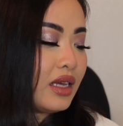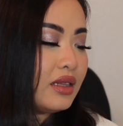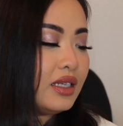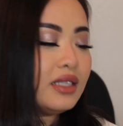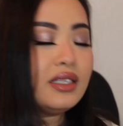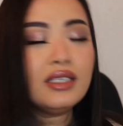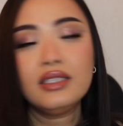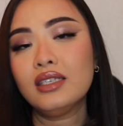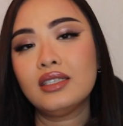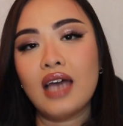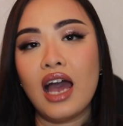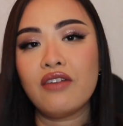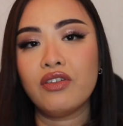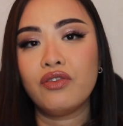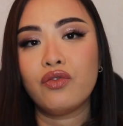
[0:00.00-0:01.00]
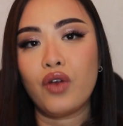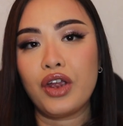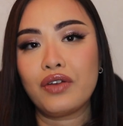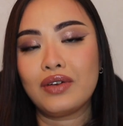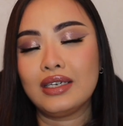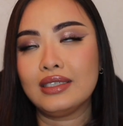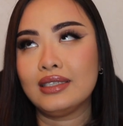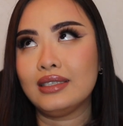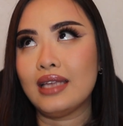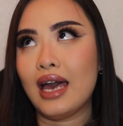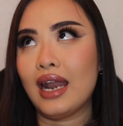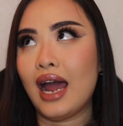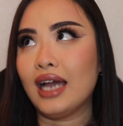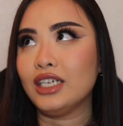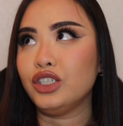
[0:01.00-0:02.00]
this is the type of fragrance
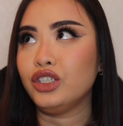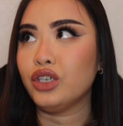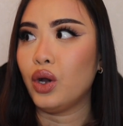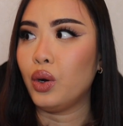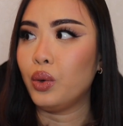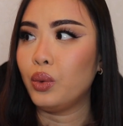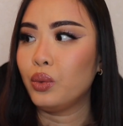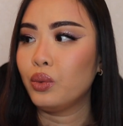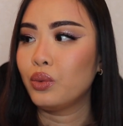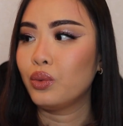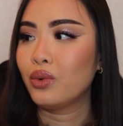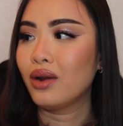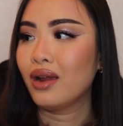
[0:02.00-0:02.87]
that I don't